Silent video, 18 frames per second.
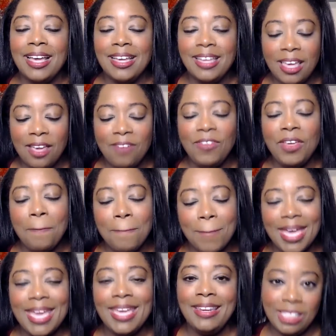giving
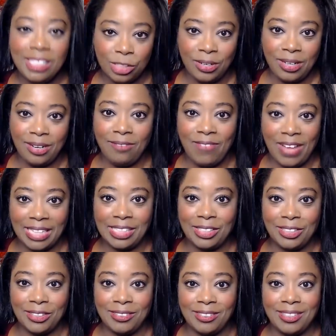Main Street
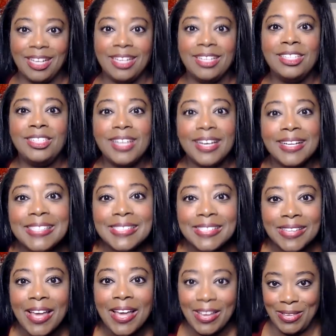investors,
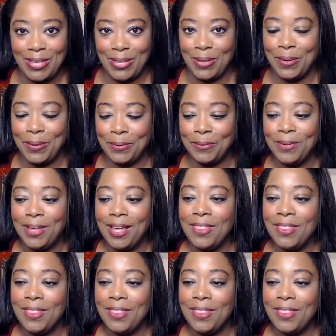just like you,